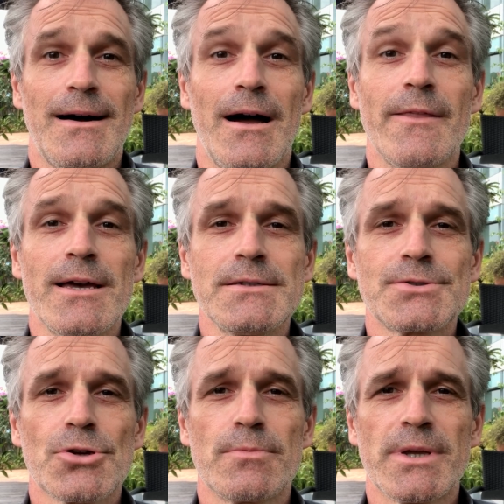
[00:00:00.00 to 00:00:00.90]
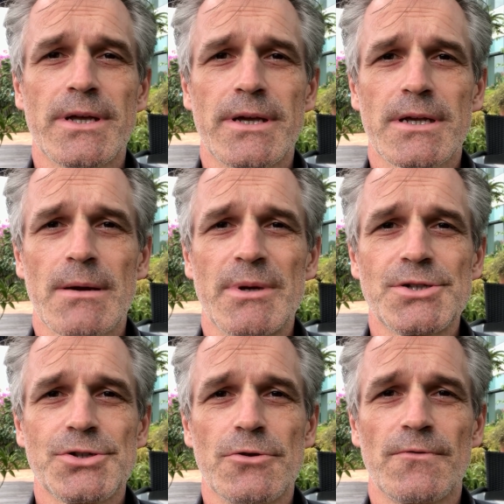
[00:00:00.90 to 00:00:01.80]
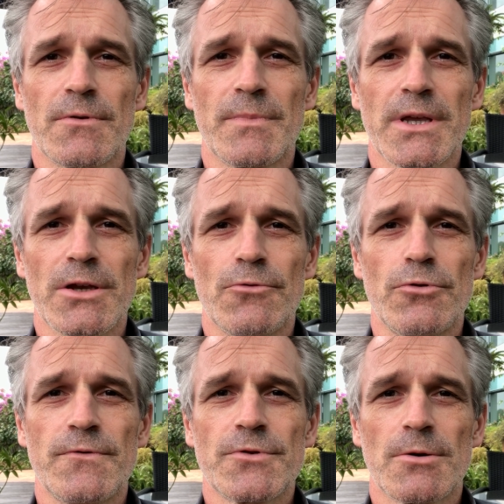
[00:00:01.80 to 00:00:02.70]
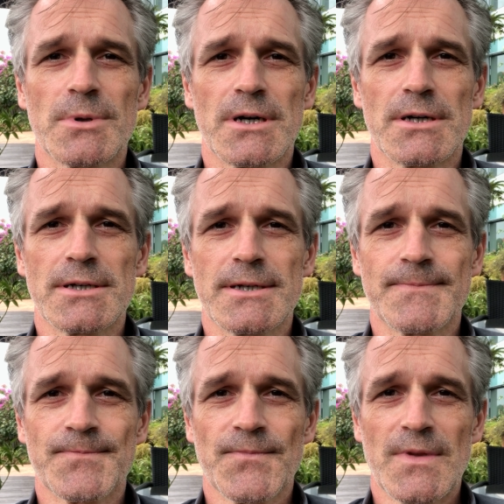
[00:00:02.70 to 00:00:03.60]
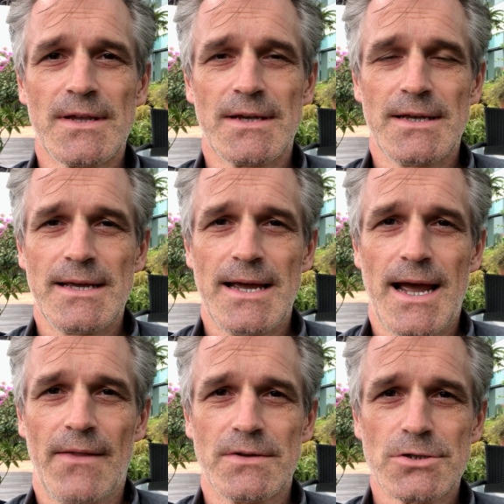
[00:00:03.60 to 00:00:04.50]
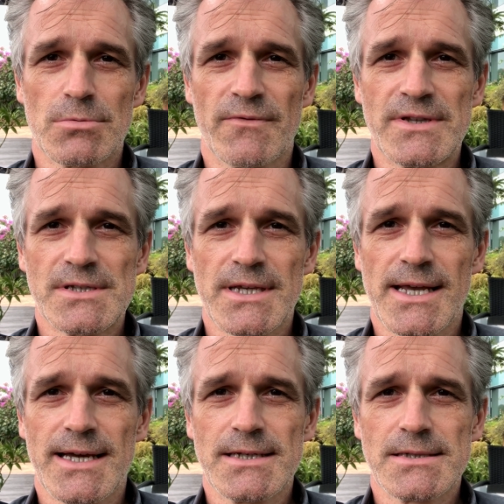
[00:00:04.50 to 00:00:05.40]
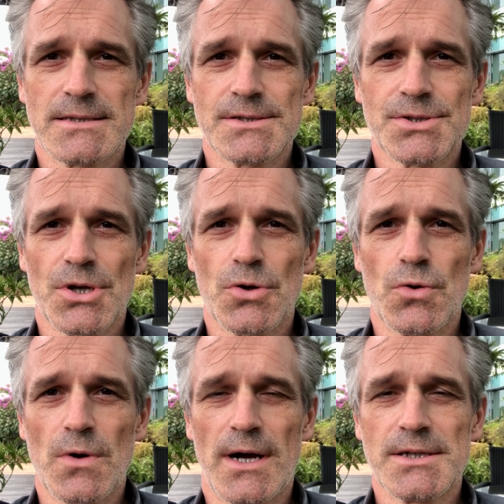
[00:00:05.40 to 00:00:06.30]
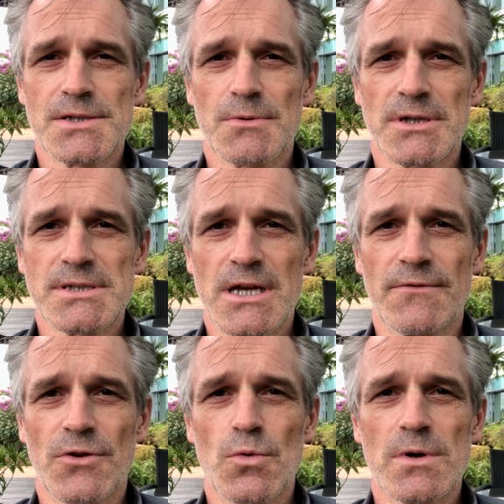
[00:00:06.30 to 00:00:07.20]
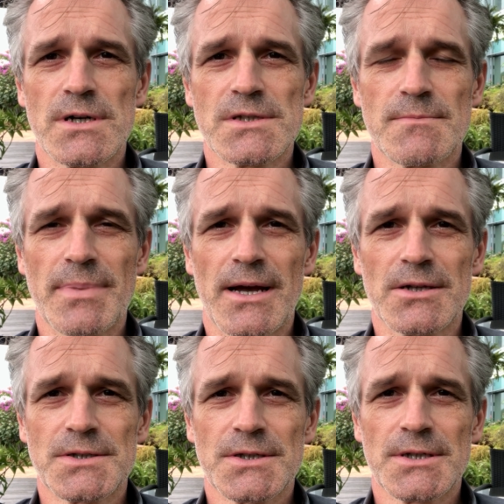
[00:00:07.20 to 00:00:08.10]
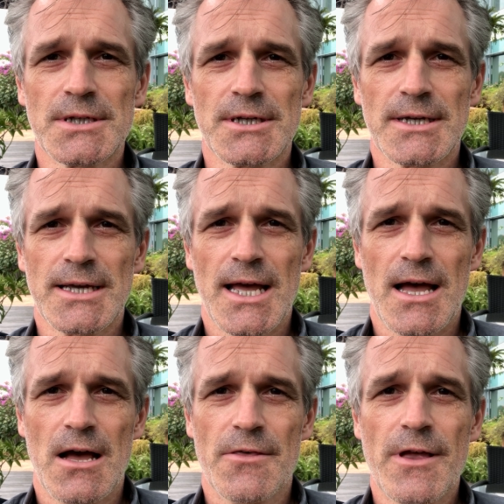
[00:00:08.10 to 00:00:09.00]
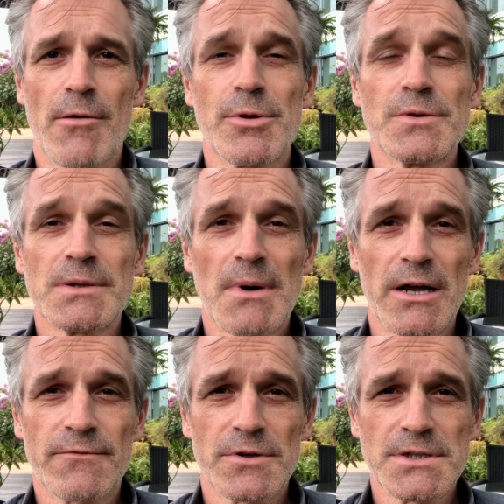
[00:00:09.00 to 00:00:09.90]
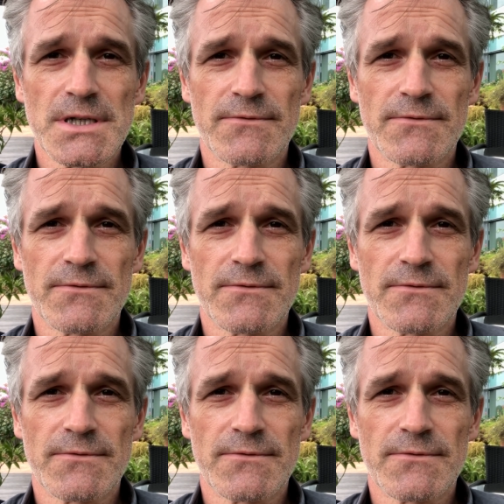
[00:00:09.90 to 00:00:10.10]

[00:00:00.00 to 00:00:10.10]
Hi there, Toby here, coming to you from the rooftop garden at the top of INSEAD. So I just want to say a few words about therapeutic mindfulness.